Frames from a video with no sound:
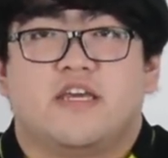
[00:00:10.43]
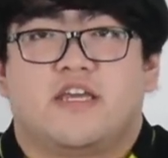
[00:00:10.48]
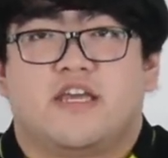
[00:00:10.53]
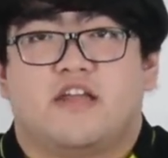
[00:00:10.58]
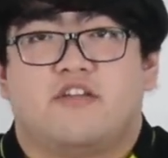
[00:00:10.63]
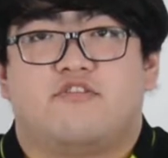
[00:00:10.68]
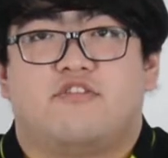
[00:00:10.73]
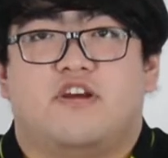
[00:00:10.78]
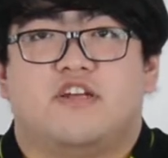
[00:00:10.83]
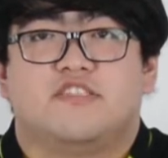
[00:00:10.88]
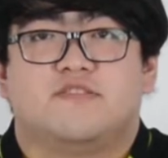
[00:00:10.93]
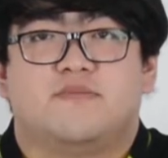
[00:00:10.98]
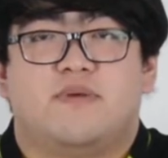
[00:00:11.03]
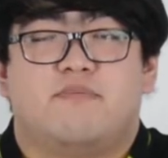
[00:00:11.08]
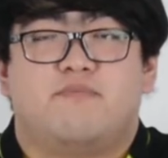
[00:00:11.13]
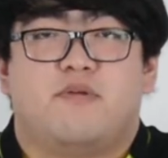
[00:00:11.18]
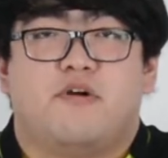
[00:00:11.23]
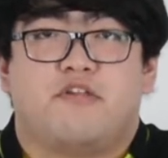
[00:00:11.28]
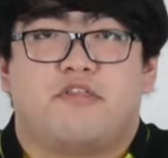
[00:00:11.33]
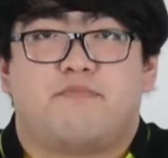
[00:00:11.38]
can
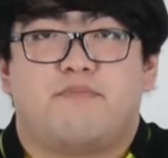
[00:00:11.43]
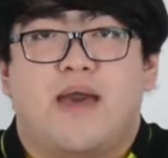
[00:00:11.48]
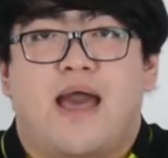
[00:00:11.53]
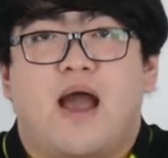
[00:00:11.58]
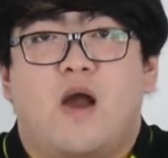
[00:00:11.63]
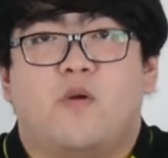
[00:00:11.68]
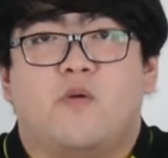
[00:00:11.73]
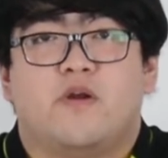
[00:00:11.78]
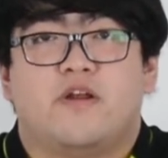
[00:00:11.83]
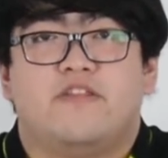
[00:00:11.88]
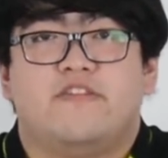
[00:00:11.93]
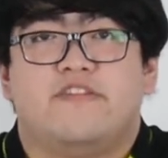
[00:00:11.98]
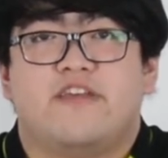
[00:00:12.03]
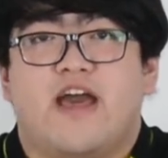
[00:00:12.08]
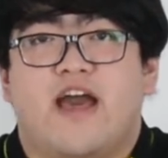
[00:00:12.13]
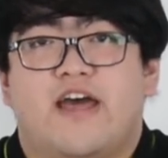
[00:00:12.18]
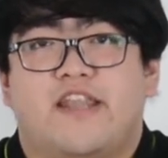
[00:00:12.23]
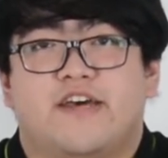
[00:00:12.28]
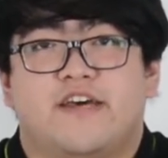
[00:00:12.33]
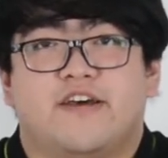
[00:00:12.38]
transmit both power and
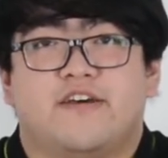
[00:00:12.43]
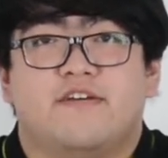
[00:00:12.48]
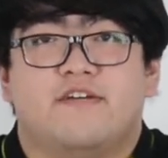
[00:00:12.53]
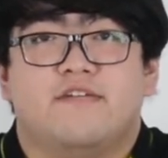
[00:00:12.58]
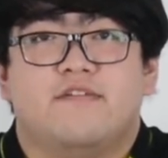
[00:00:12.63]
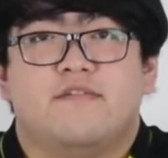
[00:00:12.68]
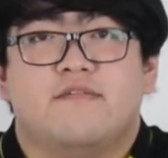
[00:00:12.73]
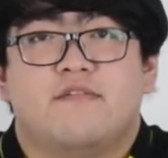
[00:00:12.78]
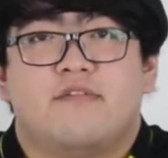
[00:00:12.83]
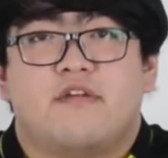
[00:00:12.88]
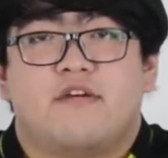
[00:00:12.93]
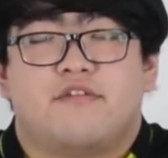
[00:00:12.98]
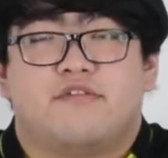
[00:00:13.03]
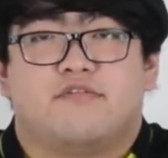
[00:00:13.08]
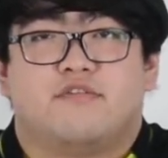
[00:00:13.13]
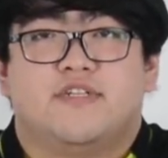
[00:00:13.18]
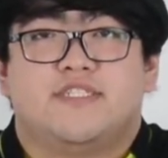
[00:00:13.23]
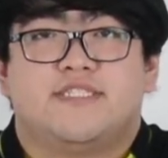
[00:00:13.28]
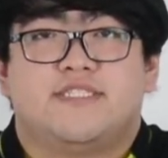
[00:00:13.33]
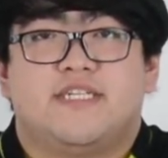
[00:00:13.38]
data
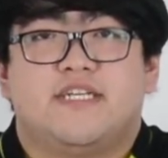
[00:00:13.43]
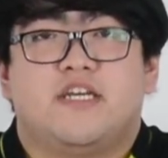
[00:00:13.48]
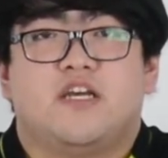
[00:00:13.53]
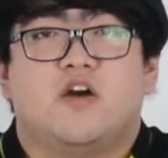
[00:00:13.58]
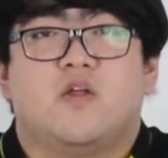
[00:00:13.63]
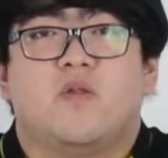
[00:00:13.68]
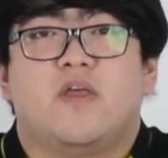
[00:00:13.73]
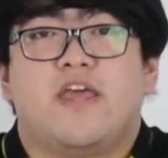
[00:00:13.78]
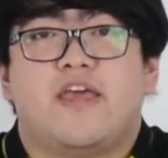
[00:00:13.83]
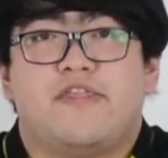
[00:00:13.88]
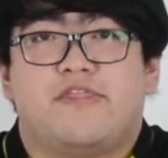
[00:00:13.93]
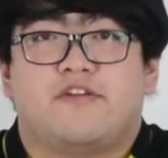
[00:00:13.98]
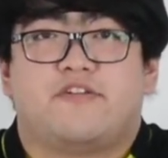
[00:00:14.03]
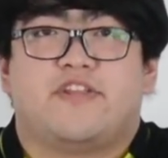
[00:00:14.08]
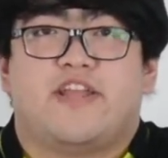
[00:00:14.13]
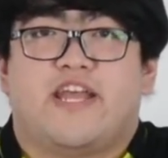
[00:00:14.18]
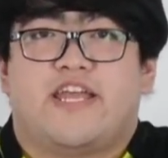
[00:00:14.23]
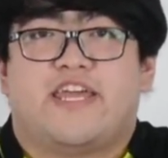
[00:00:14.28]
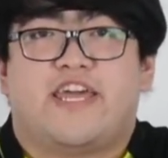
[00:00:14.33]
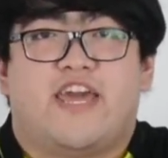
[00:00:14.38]
through a single
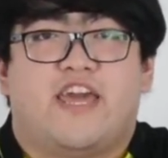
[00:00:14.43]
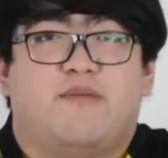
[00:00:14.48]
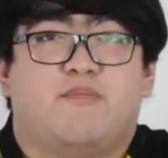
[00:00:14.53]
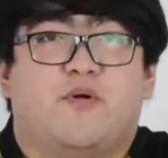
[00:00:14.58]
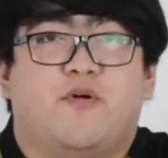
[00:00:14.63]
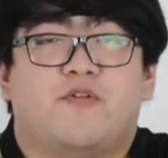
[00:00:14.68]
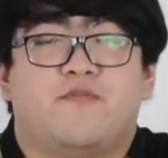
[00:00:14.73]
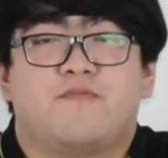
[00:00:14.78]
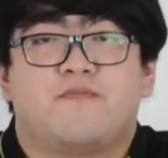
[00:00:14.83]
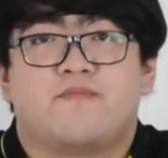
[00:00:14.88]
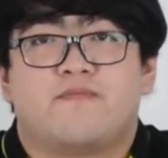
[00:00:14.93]
Ethernet cable.